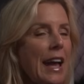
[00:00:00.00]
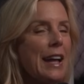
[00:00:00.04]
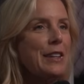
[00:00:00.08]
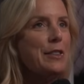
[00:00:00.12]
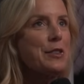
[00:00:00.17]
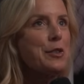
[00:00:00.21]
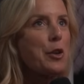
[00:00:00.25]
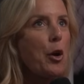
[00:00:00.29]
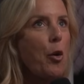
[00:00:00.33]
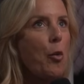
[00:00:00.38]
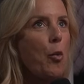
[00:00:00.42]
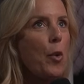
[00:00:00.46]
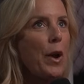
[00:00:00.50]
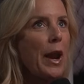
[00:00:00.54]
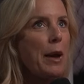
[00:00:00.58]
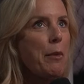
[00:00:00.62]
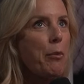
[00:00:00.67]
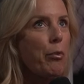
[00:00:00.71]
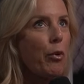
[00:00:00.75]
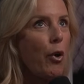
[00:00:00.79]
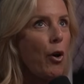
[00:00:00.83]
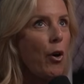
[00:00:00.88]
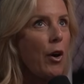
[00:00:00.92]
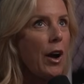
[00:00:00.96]
And so when I
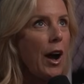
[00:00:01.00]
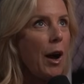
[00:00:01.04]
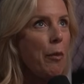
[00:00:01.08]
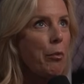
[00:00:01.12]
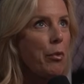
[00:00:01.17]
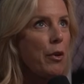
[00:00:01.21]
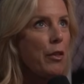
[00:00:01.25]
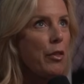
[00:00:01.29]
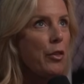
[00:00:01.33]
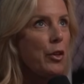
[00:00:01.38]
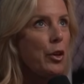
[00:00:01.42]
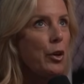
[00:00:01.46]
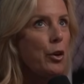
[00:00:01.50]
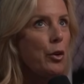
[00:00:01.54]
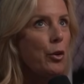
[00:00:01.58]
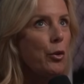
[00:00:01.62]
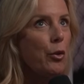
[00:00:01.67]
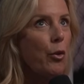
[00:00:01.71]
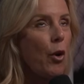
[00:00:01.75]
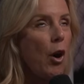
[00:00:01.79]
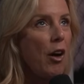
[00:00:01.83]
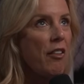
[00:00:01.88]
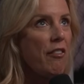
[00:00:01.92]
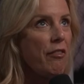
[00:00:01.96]
broke up with you
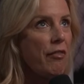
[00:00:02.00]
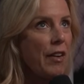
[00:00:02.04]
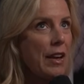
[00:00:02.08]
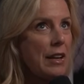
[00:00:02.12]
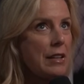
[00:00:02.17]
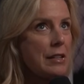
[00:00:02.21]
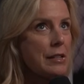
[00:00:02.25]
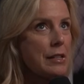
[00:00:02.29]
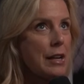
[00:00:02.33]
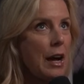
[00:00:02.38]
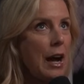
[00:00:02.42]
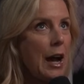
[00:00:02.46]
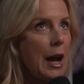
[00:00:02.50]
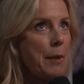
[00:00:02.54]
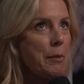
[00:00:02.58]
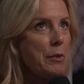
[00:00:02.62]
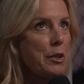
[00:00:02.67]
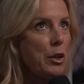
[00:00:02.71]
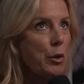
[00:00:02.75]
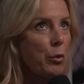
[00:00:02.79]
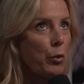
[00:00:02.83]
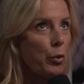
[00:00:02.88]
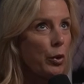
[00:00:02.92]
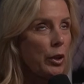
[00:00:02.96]
on FaceTime and
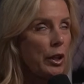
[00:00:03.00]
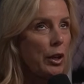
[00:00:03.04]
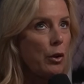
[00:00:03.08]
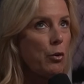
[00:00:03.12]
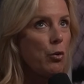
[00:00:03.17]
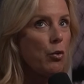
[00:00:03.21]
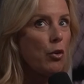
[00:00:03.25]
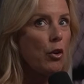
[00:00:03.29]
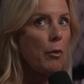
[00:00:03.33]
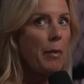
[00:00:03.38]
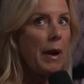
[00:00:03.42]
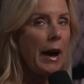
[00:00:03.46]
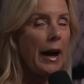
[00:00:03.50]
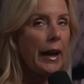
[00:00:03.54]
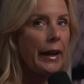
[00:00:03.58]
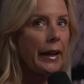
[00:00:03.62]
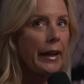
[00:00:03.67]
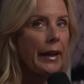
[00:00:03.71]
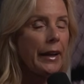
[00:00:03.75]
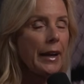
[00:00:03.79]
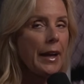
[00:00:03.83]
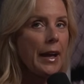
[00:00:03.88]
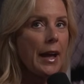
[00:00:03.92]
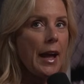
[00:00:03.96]
you're really cool about
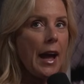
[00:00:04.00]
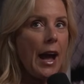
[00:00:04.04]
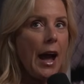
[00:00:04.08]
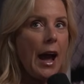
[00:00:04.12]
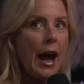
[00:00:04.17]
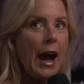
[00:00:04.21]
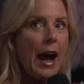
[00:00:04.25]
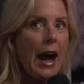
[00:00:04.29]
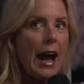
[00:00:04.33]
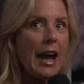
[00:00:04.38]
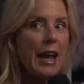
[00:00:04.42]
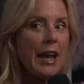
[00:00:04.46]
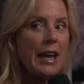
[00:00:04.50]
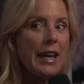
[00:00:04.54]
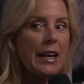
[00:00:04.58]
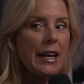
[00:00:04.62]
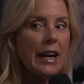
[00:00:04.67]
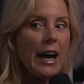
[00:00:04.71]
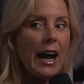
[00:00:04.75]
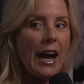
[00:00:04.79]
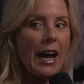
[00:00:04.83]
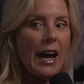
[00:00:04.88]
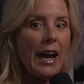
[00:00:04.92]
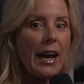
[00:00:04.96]
it, I,
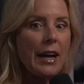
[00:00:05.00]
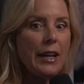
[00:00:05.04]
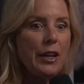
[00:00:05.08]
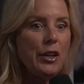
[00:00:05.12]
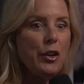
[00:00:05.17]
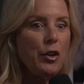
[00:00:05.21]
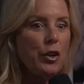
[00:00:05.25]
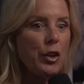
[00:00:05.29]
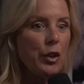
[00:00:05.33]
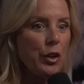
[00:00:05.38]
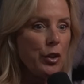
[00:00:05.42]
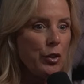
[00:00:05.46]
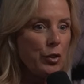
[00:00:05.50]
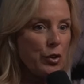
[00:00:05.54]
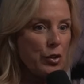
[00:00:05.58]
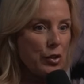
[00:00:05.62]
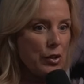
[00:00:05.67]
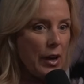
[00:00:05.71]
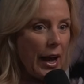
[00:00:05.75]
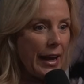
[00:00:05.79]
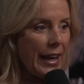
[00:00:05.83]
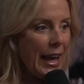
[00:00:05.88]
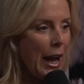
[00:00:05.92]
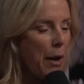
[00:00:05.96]
you know, you, you
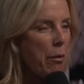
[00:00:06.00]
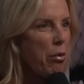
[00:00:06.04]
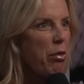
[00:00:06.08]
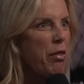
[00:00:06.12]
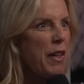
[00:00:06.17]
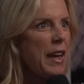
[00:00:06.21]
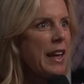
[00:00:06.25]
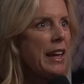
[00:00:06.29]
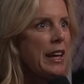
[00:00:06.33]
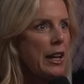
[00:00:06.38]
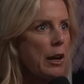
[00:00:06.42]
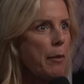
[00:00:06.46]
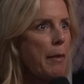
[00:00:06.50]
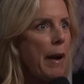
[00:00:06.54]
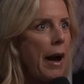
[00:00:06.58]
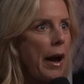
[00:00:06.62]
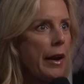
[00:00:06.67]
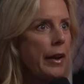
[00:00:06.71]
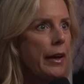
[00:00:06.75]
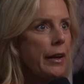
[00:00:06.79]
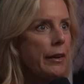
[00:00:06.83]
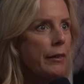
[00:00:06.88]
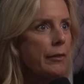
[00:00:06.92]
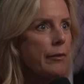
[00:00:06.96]
I kept thinking about
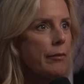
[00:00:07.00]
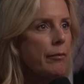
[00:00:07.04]
it.